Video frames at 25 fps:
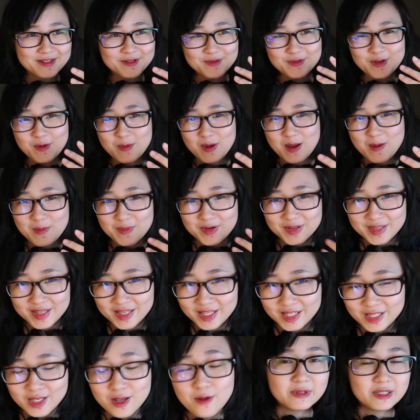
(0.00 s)
remember
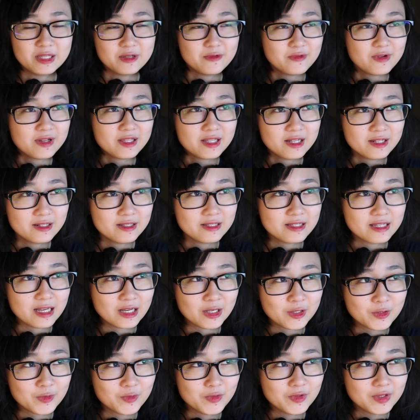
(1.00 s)
this. But then right now
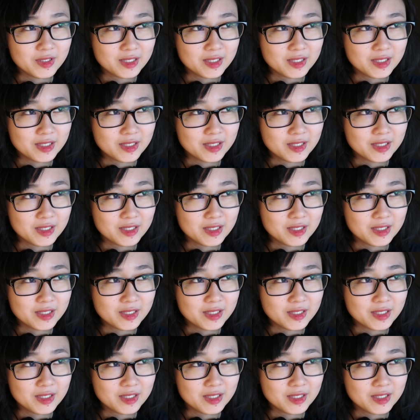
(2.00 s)
Yasuo